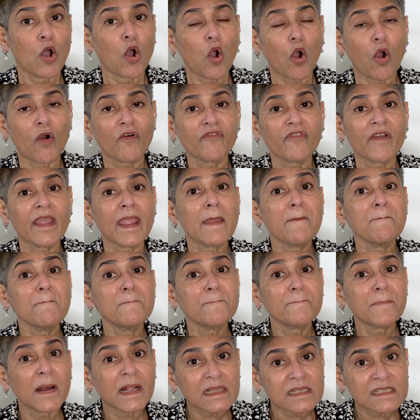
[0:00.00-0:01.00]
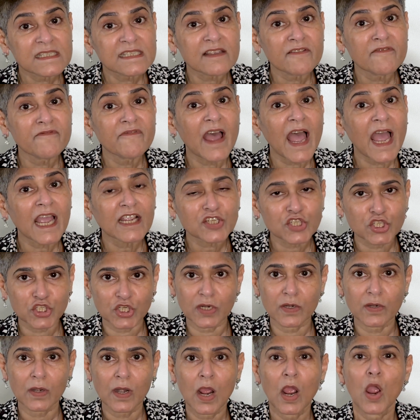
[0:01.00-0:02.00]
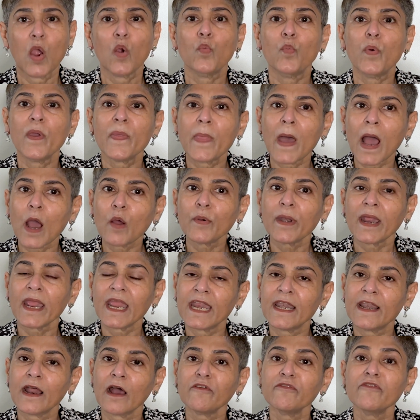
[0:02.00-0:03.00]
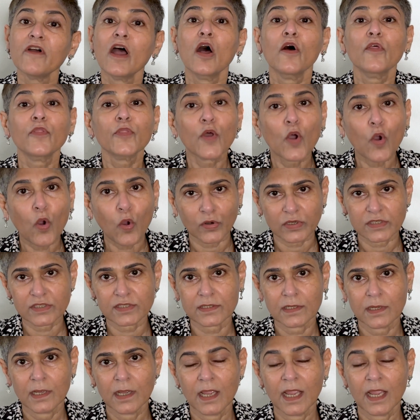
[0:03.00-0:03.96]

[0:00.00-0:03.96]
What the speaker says: of impulsive action without enough thought.